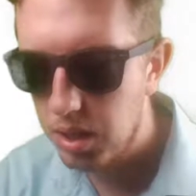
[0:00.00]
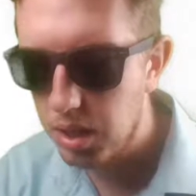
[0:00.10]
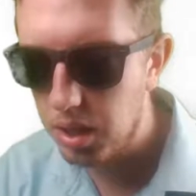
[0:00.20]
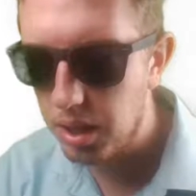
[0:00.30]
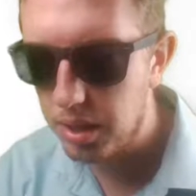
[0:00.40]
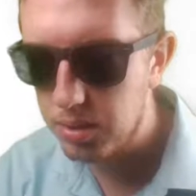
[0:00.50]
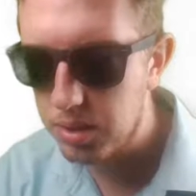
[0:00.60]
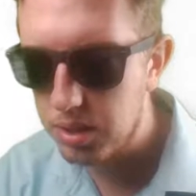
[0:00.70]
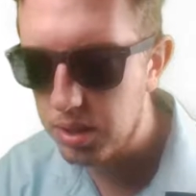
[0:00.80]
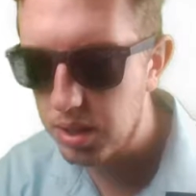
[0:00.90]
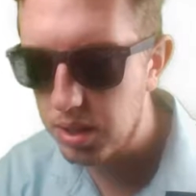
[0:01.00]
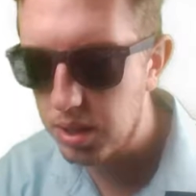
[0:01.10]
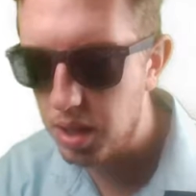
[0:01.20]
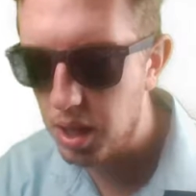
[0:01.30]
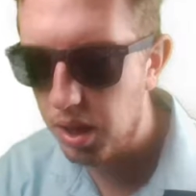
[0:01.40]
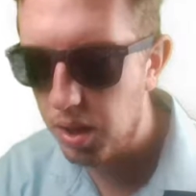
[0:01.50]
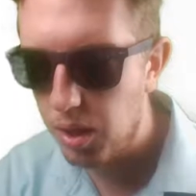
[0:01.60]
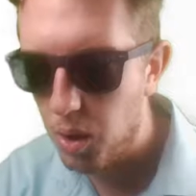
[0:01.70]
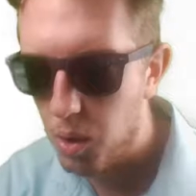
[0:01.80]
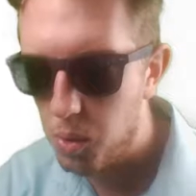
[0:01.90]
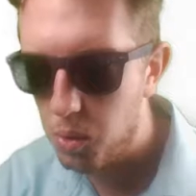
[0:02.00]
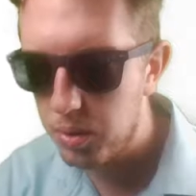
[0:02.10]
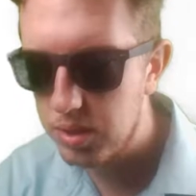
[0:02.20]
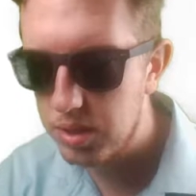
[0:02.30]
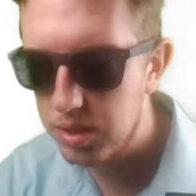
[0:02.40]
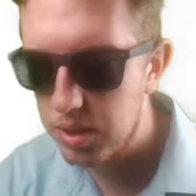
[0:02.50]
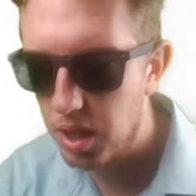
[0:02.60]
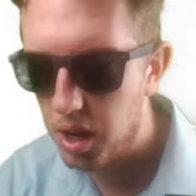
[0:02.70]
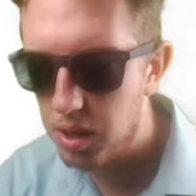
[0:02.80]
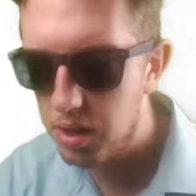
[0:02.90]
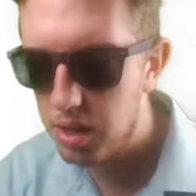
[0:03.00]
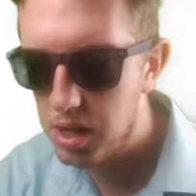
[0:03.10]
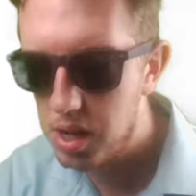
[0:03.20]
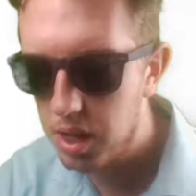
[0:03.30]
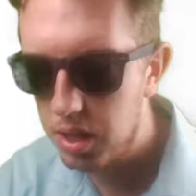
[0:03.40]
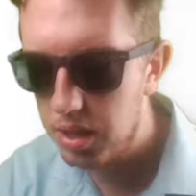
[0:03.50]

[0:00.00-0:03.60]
I don't see yellow in this area.